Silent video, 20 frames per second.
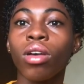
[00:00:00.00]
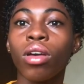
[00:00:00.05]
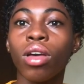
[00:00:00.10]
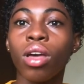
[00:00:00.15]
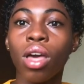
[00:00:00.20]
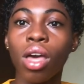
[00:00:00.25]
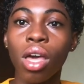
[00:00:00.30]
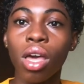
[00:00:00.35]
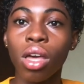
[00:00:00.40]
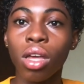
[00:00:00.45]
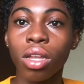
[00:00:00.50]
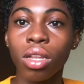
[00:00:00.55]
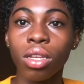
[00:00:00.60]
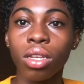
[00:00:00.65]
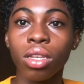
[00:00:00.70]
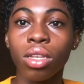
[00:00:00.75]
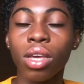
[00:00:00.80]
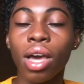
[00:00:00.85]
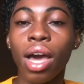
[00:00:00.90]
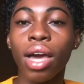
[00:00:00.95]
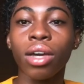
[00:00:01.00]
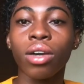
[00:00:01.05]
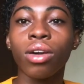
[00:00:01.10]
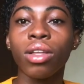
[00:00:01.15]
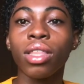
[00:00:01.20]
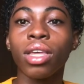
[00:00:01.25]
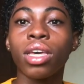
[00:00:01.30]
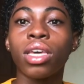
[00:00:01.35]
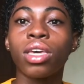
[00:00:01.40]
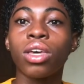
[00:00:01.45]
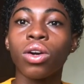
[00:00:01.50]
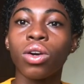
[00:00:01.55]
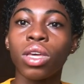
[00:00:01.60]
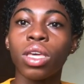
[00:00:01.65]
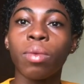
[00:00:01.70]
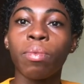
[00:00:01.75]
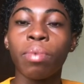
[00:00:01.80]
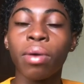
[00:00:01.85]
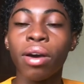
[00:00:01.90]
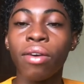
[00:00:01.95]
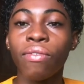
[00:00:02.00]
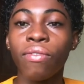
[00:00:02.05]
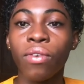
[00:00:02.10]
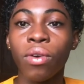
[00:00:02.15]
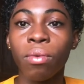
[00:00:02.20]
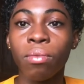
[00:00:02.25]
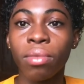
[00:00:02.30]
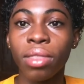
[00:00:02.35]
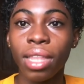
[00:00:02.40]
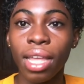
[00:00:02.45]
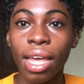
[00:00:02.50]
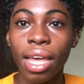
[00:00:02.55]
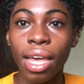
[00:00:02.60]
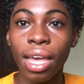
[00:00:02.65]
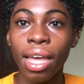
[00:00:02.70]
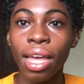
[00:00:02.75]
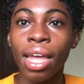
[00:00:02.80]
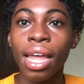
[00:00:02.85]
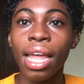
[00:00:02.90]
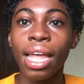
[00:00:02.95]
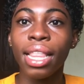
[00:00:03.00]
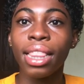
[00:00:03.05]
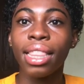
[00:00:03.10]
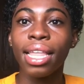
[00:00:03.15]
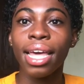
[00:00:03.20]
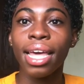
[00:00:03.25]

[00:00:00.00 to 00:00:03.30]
and i got the curl keeper from there the